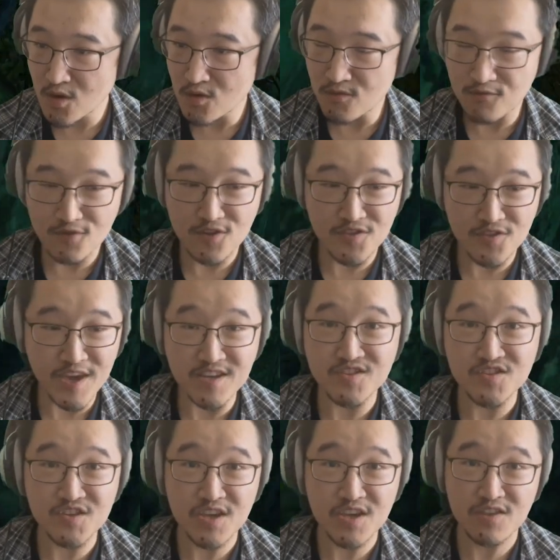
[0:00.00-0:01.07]
For the next
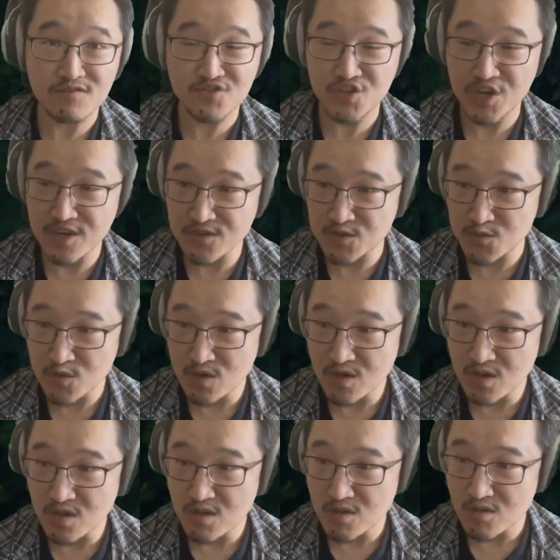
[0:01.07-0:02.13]
set of chests,
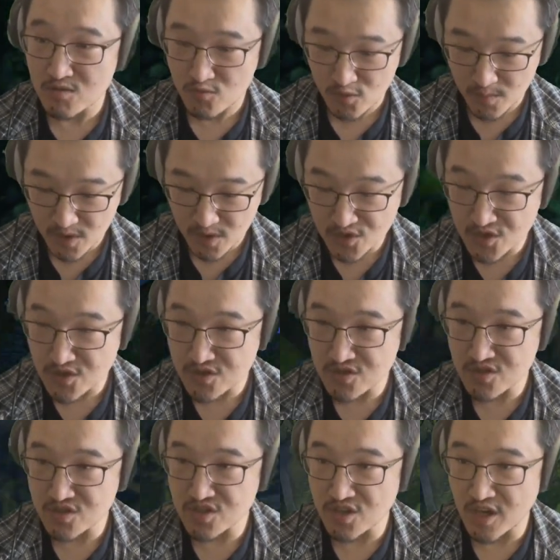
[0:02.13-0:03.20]
we must
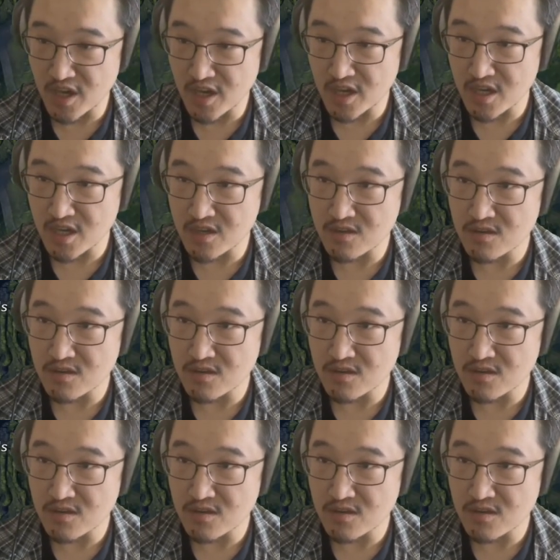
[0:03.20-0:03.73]
take